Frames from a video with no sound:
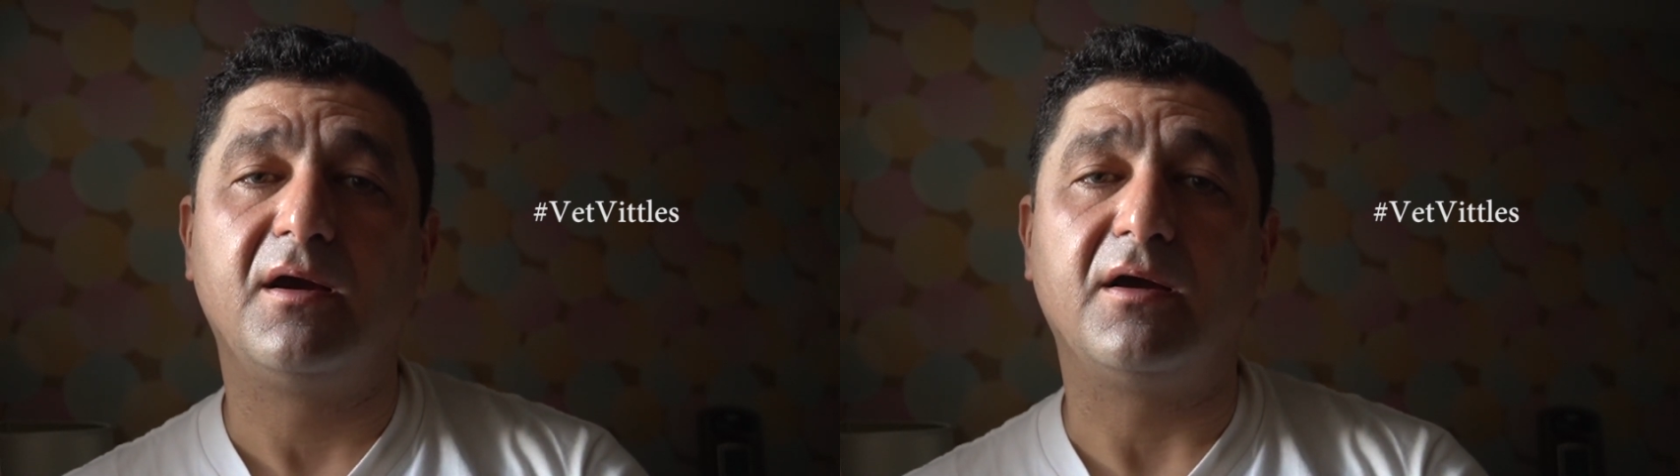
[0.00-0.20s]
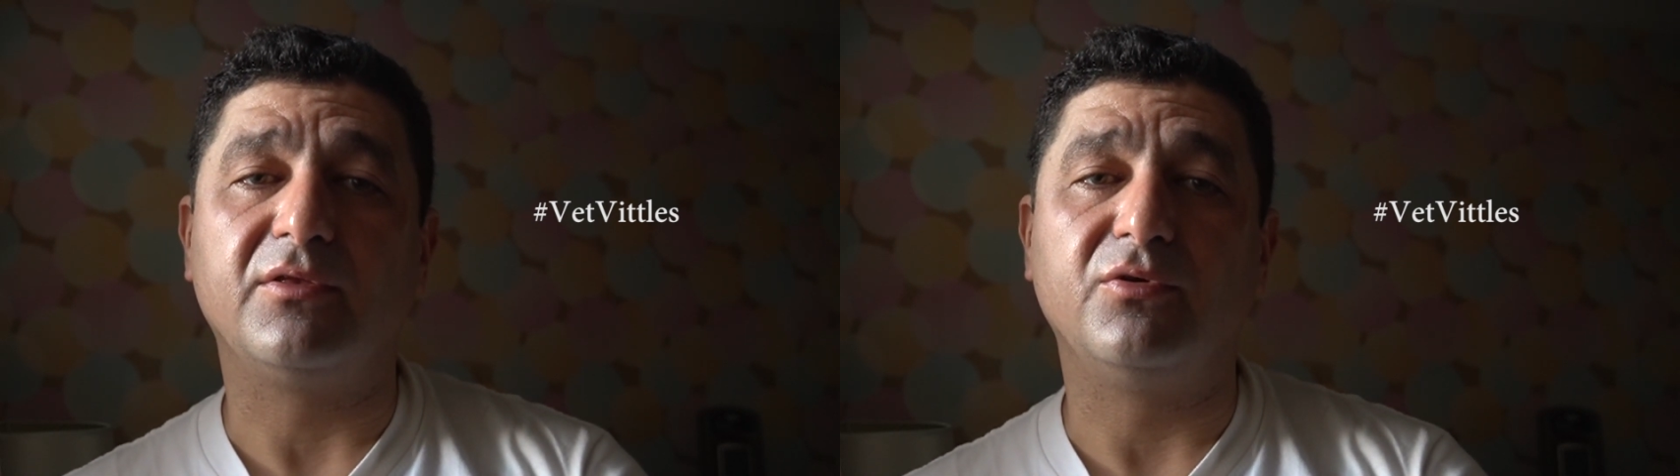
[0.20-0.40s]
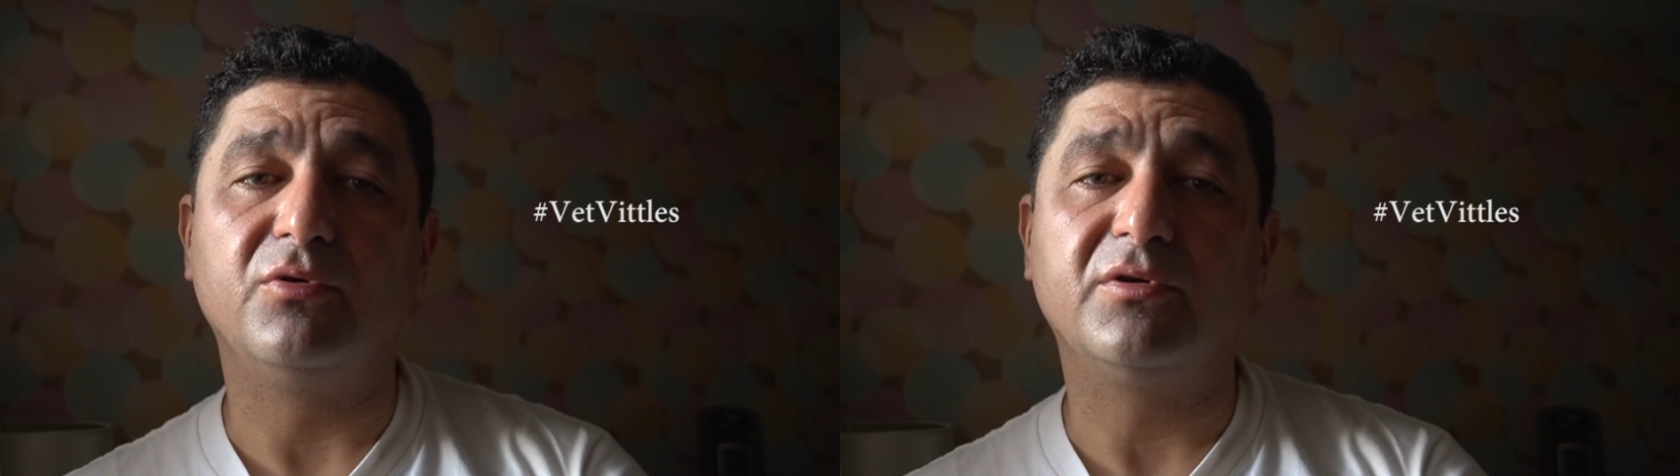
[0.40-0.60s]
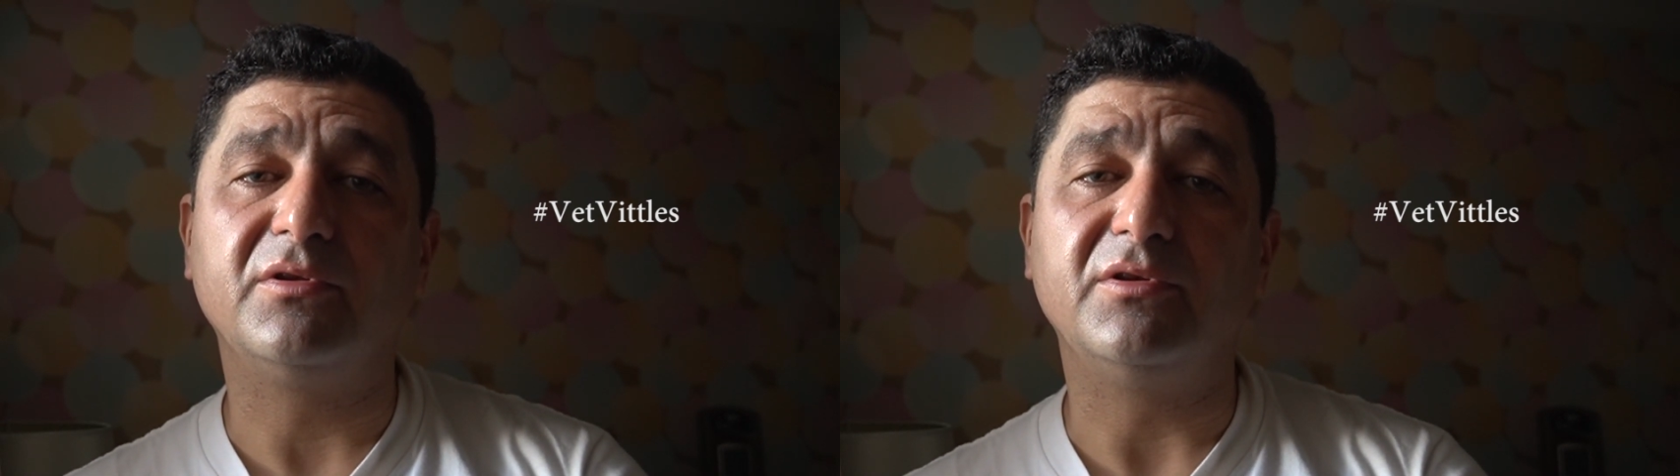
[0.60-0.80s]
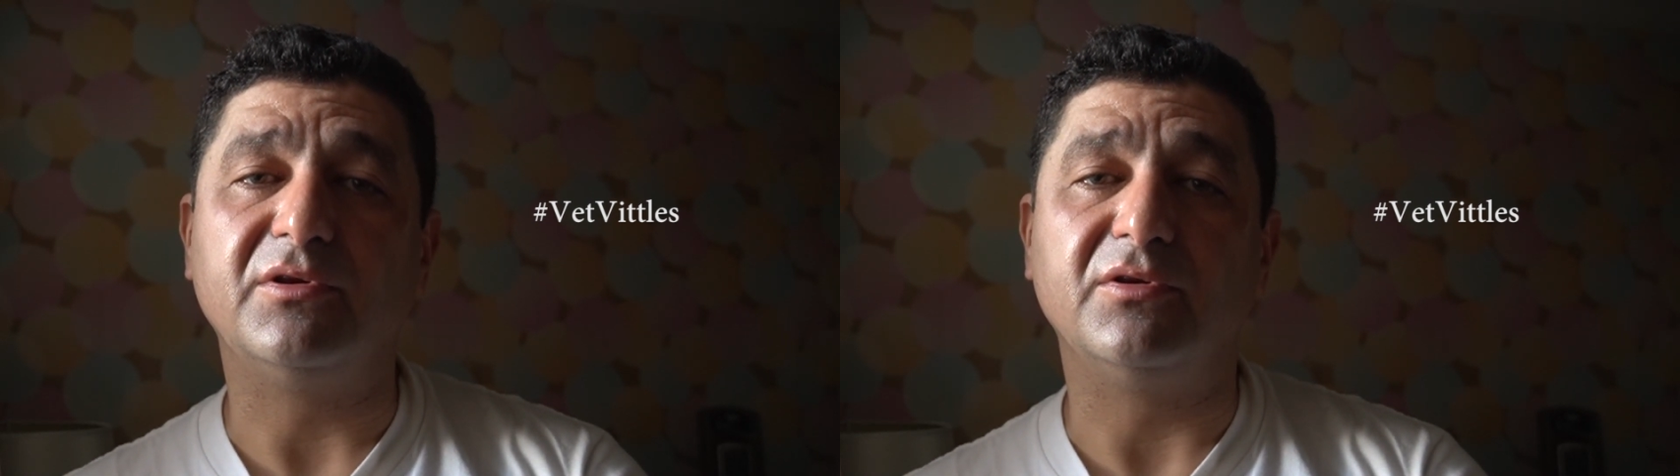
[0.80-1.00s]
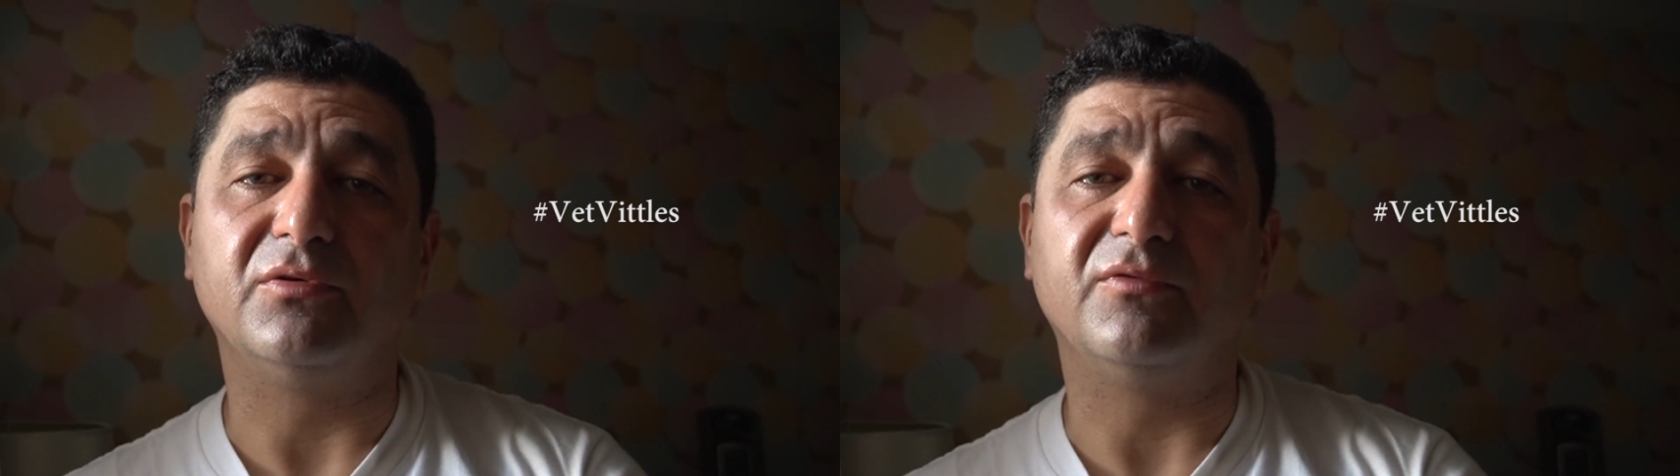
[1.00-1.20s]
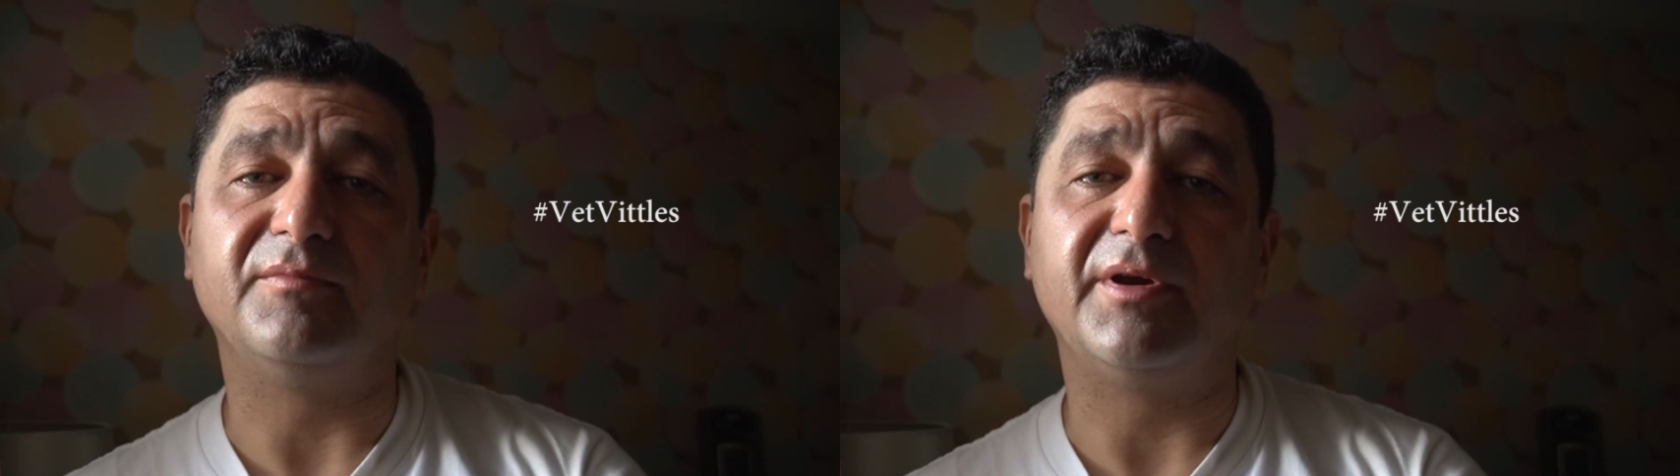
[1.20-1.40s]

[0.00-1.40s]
A dog in need of